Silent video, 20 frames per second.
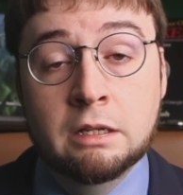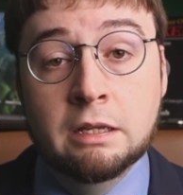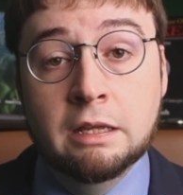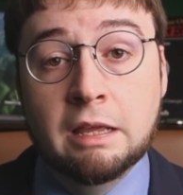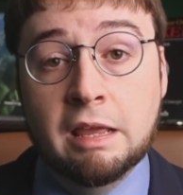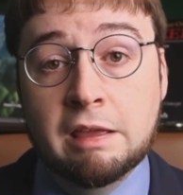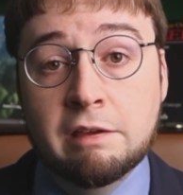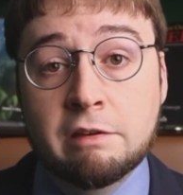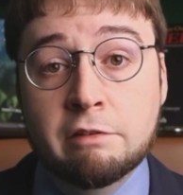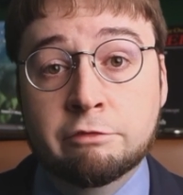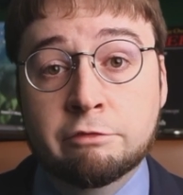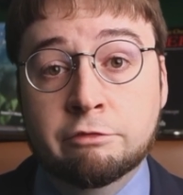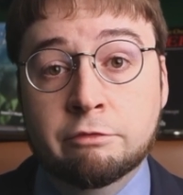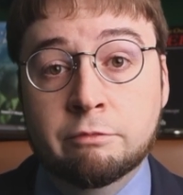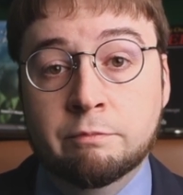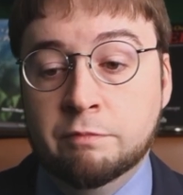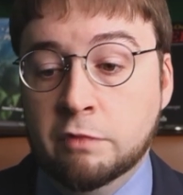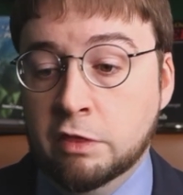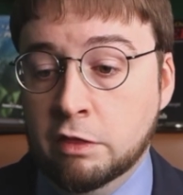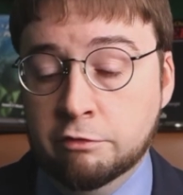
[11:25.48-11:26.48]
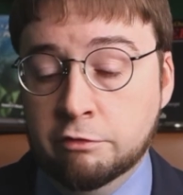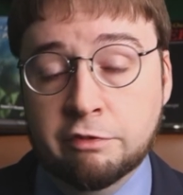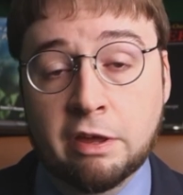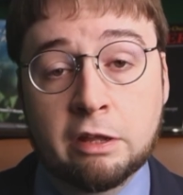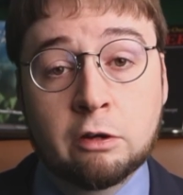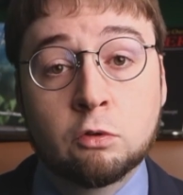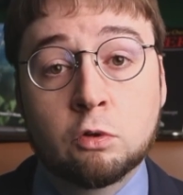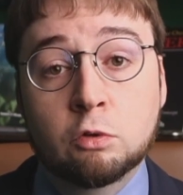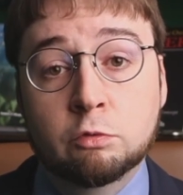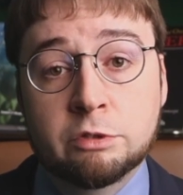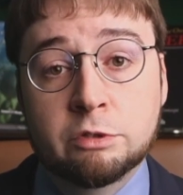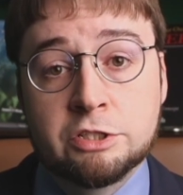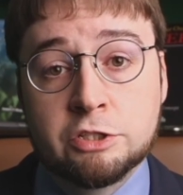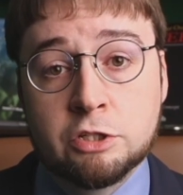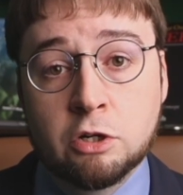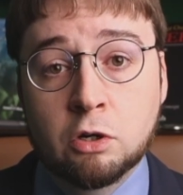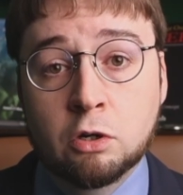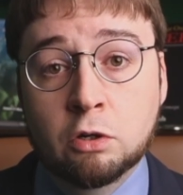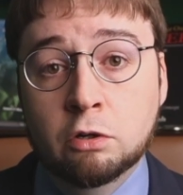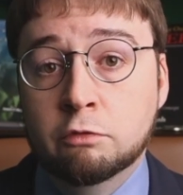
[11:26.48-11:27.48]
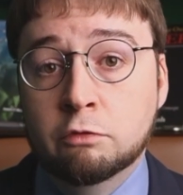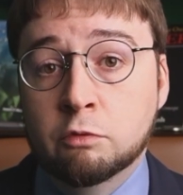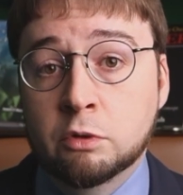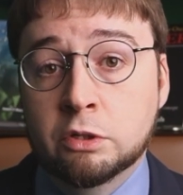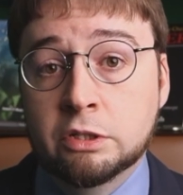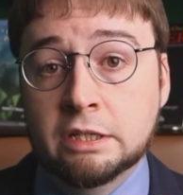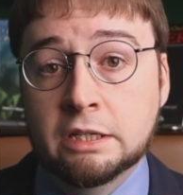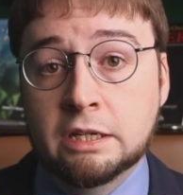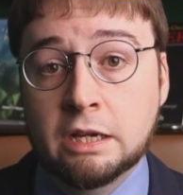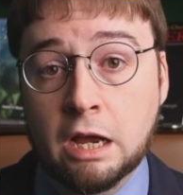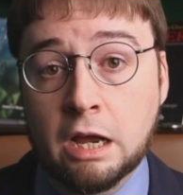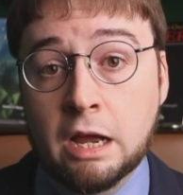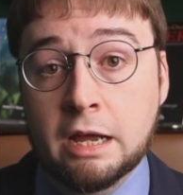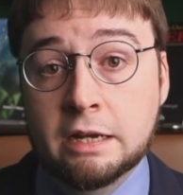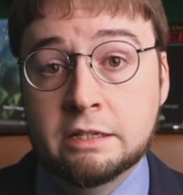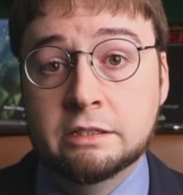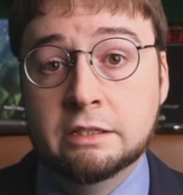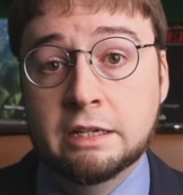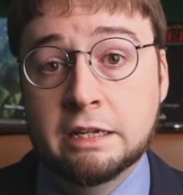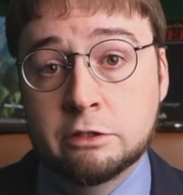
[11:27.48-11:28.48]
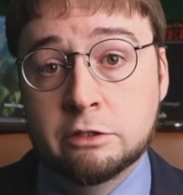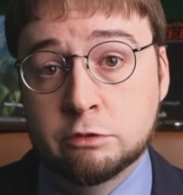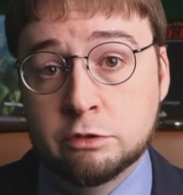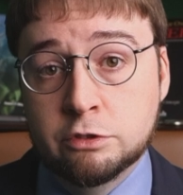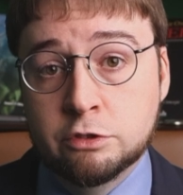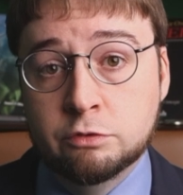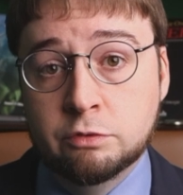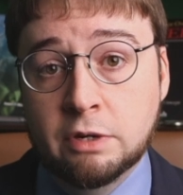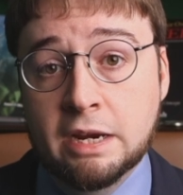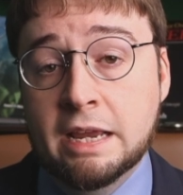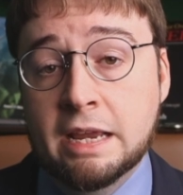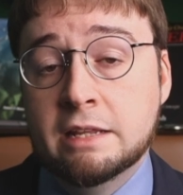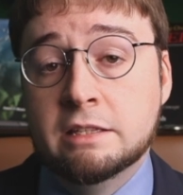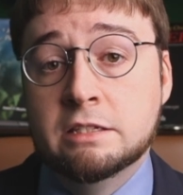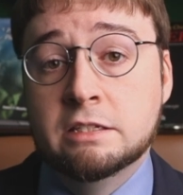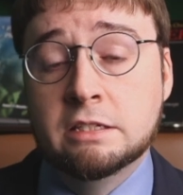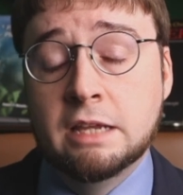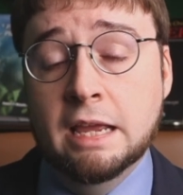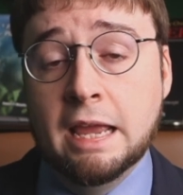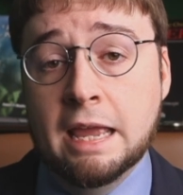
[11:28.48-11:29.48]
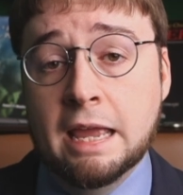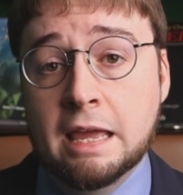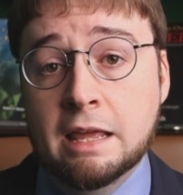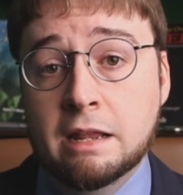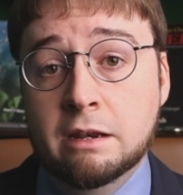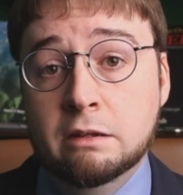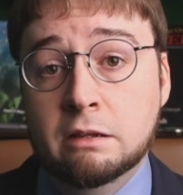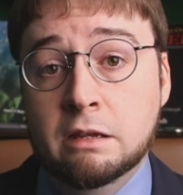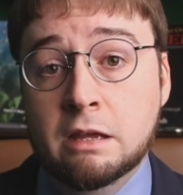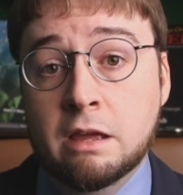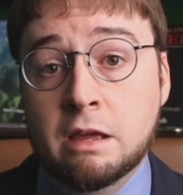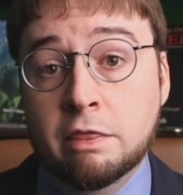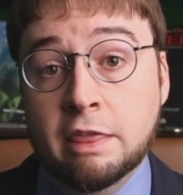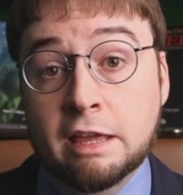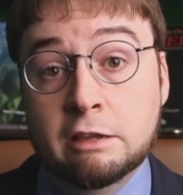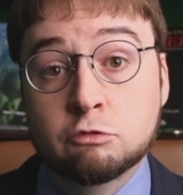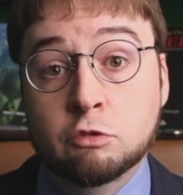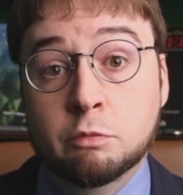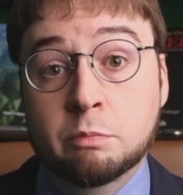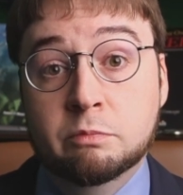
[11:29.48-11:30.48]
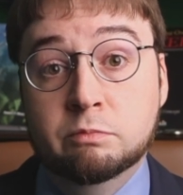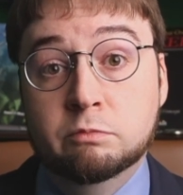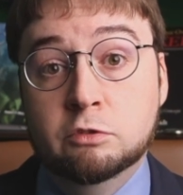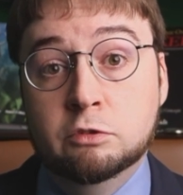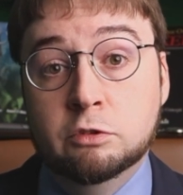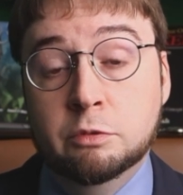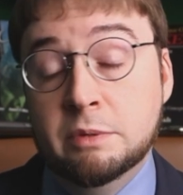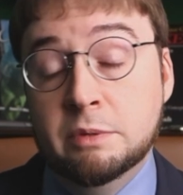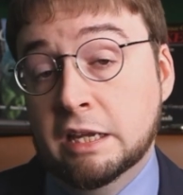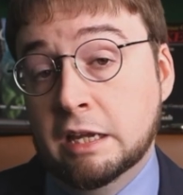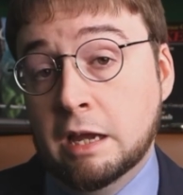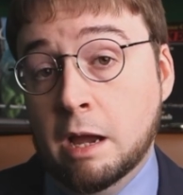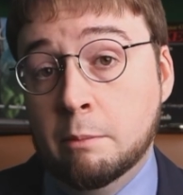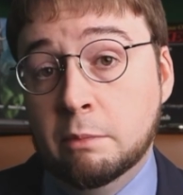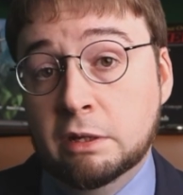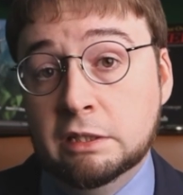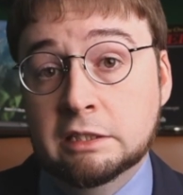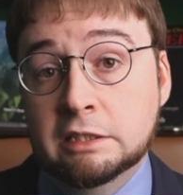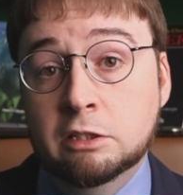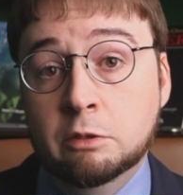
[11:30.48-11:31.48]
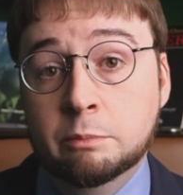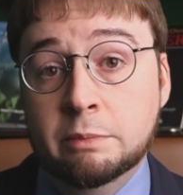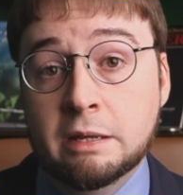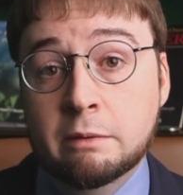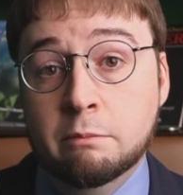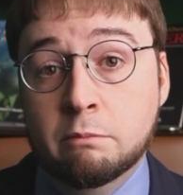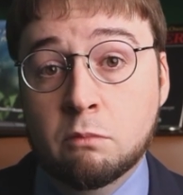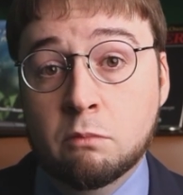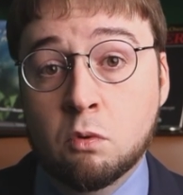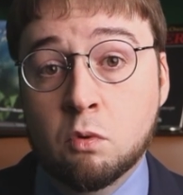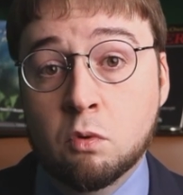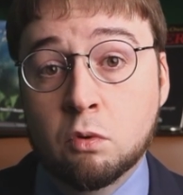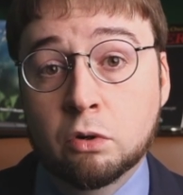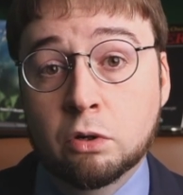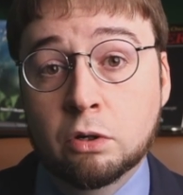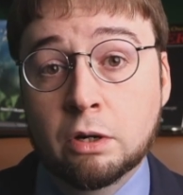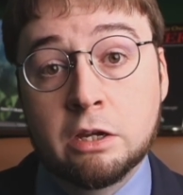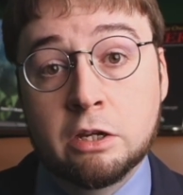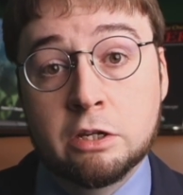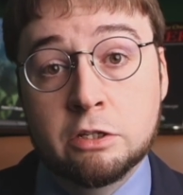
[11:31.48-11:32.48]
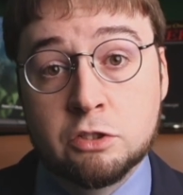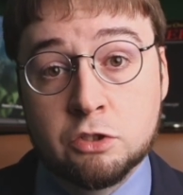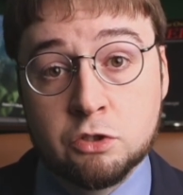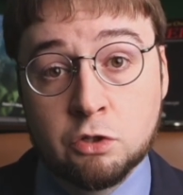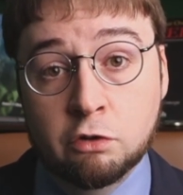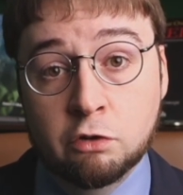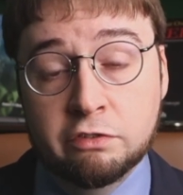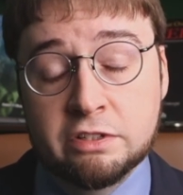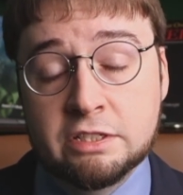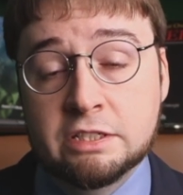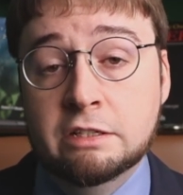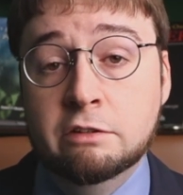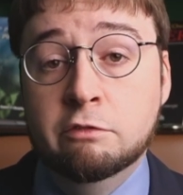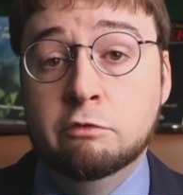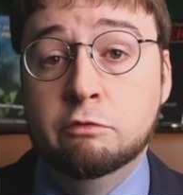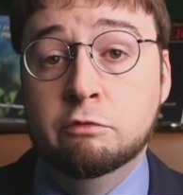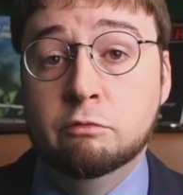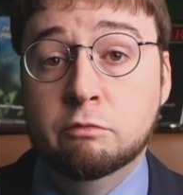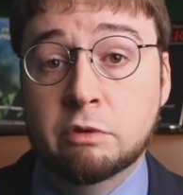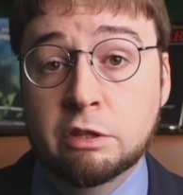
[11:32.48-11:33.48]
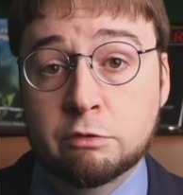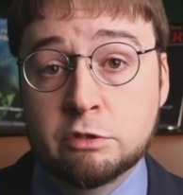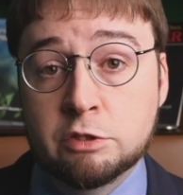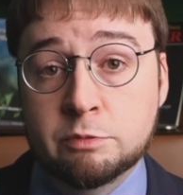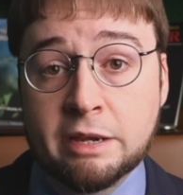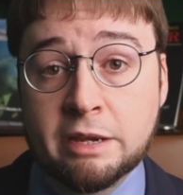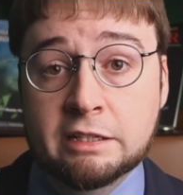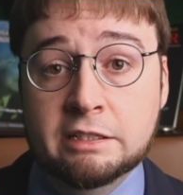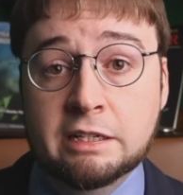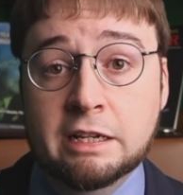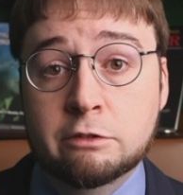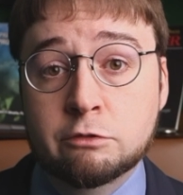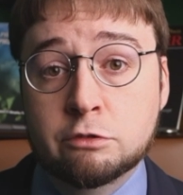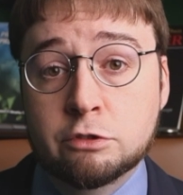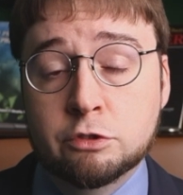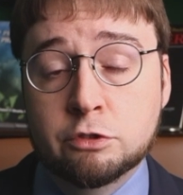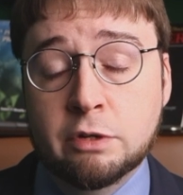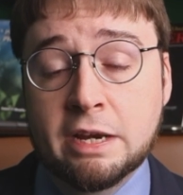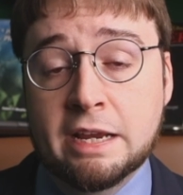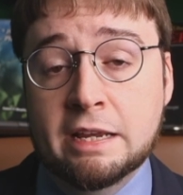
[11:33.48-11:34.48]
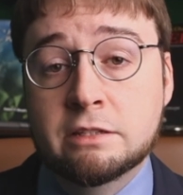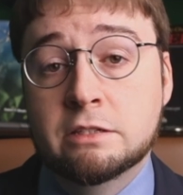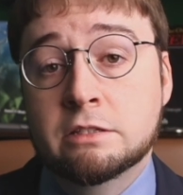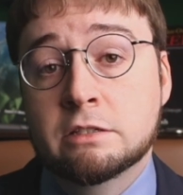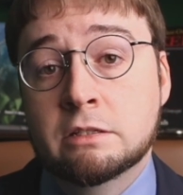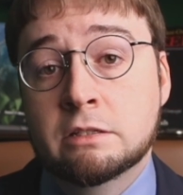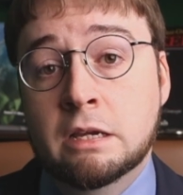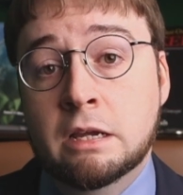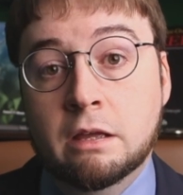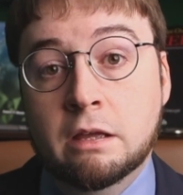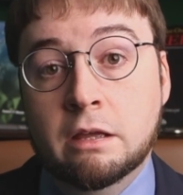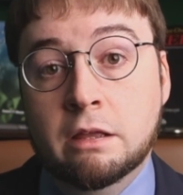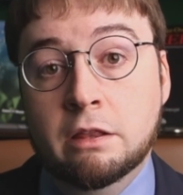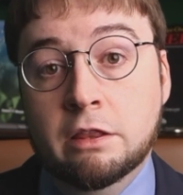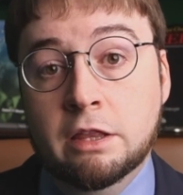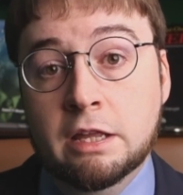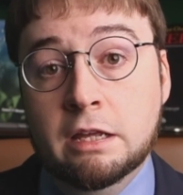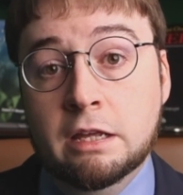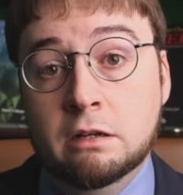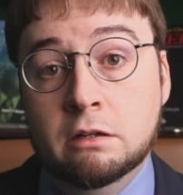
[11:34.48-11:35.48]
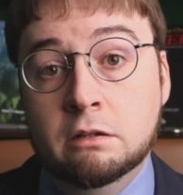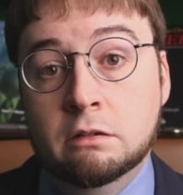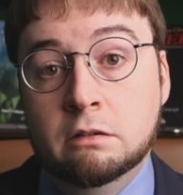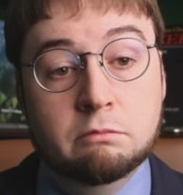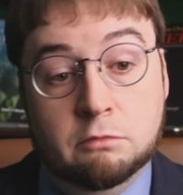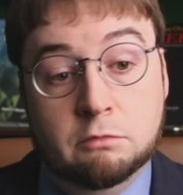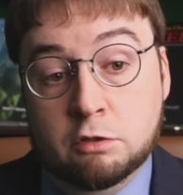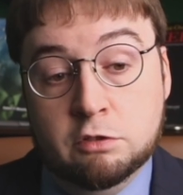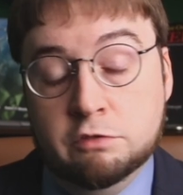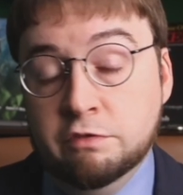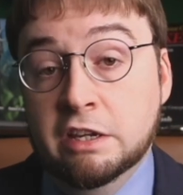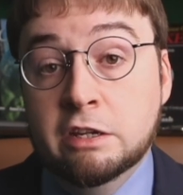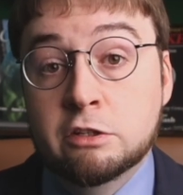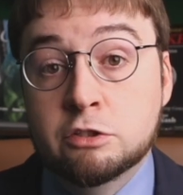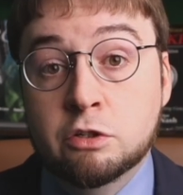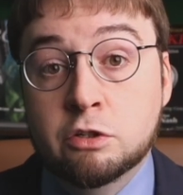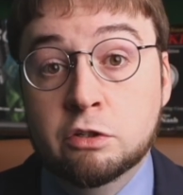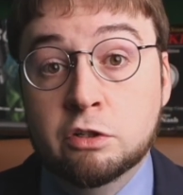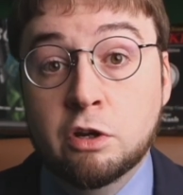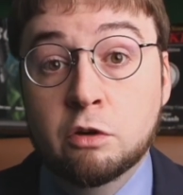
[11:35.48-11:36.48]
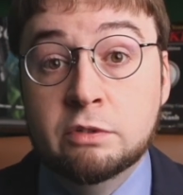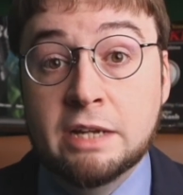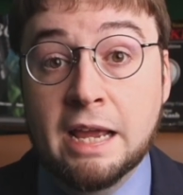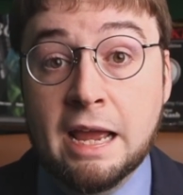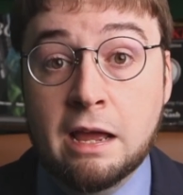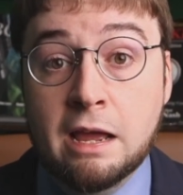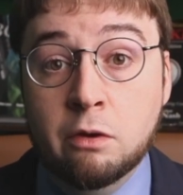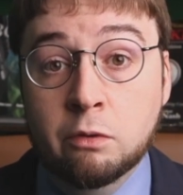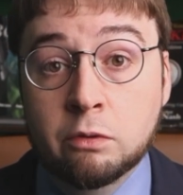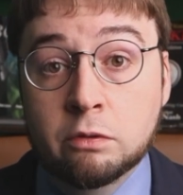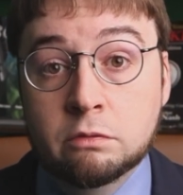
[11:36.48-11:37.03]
If the Federal Reserve were to cut interest rates and things were to become a little bit more conservative with respect to interest rates, then those figures could go down,